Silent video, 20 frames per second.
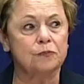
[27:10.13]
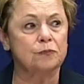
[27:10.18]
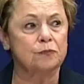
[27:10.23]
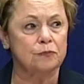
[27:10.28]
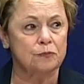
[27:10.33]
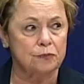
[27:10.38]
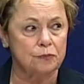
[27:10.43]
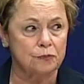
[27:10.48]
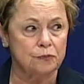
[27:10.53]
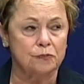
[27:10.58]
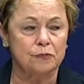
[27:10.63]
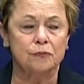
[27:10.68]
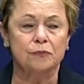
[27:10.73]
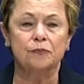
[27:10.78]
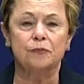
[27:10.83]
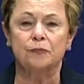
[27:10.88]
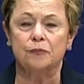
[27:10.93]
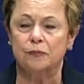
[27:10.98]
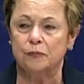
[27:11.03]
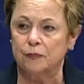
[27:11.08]
Mm-hmm.
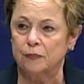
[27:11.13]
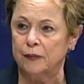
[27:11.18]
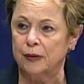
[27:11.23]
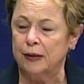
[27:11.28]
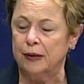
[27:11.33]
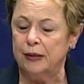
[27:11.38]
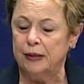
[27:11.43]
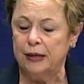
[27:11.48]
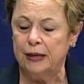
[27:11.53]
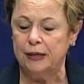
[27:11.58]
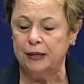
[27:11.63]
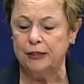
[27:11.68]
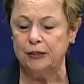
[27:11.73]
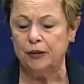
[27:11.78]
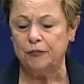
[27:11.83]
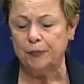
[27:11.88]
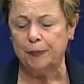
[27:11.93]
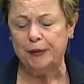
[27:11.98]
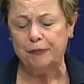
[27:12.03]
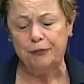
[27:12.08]
And you
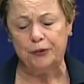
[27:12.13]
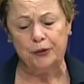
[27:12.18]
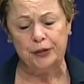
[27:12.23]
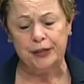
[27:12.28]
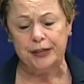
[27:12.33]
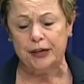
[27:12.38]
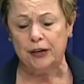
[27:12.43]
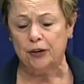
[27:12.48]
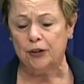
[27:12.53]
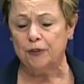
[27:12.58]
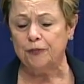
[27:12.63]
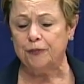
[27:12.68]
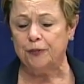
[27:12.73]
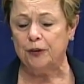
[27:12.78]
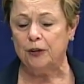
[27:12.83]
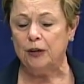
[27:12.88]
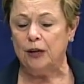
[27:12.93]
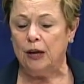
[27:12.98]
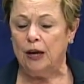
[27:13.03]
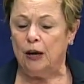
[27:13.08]
have to be very
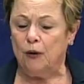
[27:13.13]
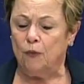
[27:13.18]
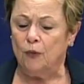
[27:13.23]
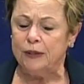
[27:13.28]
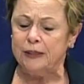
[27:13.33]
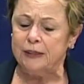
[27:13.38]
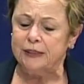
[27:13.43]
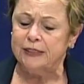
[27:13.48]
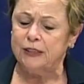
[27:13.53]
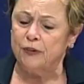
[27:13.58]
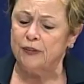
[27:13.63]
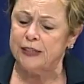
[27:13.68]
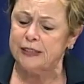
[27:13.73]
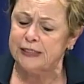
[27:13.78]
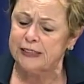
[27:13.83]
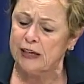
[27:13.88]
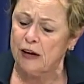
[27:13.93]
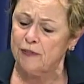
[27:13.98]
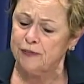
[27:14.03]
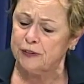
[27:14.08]
careful. What, so the
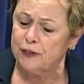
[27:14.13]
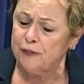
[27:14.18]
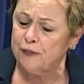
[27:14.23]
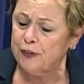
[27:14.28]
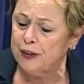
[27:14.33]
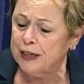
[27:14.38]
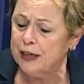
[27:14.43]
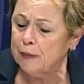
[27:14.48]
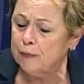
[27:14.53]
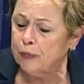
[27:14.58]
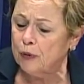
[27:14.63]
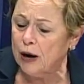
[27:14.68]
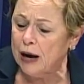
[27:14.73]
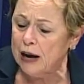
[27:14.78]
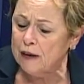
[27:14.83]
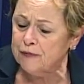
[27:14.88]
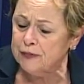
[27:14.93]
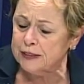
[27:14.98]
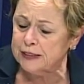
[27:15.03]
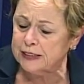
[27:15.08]
self-defeating
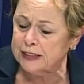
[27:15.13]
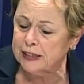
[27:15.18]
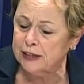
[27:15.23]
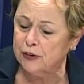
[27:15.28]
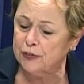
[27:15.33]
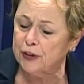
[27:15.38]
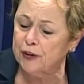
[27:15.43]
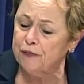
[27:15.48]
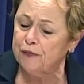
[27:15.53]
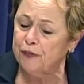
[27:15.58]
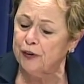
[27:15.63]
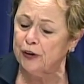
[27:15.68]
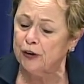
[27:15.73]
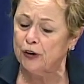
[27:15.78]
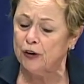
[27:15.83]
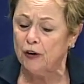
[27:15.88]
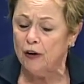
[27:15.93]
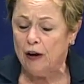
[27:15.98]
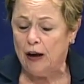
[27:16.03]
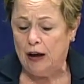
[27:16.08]
prophecy or the
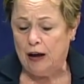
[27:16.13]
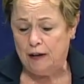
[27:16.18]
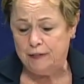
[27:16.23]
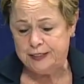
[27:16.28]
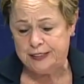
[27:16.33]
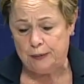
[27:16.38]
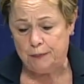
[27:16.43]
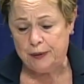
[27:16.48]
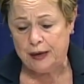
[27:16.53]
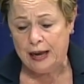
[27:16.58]
fear of some